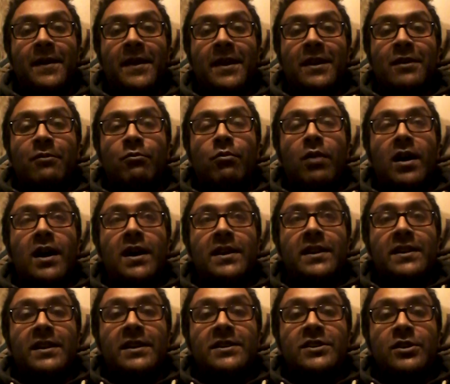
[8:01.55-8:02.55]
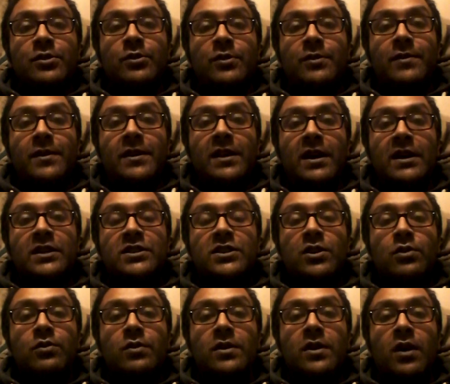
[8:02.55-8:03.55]
Where did the 209
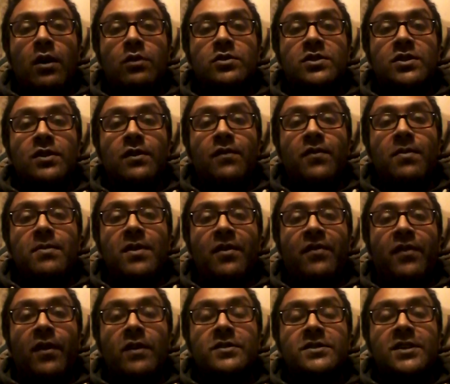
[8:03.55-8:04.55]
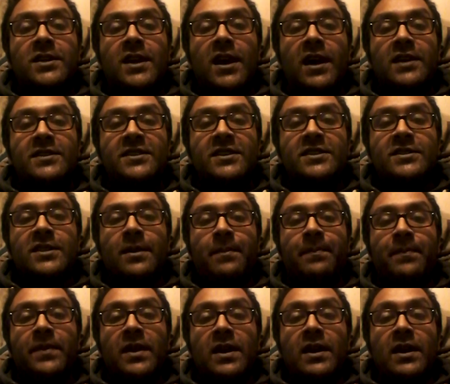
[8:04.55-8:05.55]
children go to from your foster care
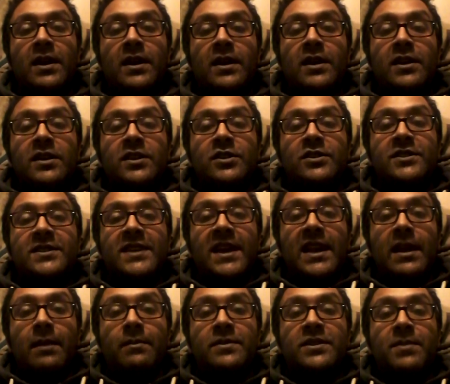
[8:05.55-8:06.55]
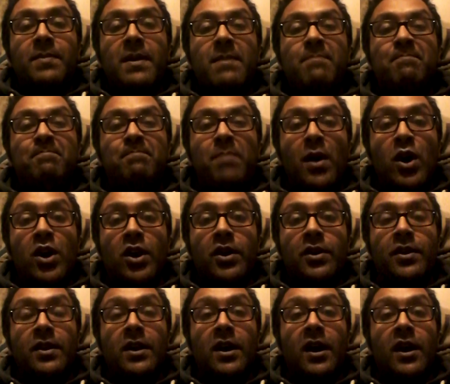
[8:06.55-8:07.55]
system? You sent them to be
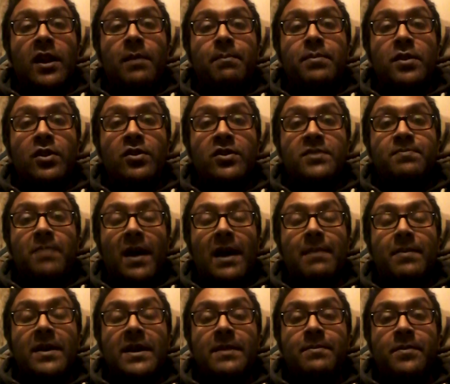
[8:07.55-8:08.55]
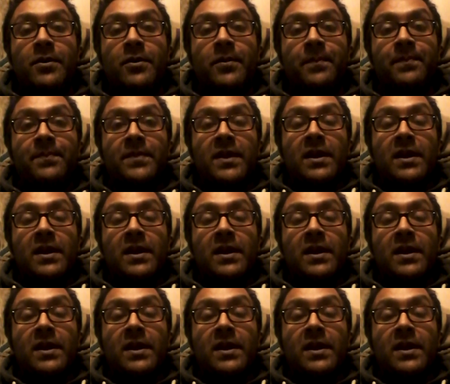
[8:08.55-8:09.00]
buggered and abused by people.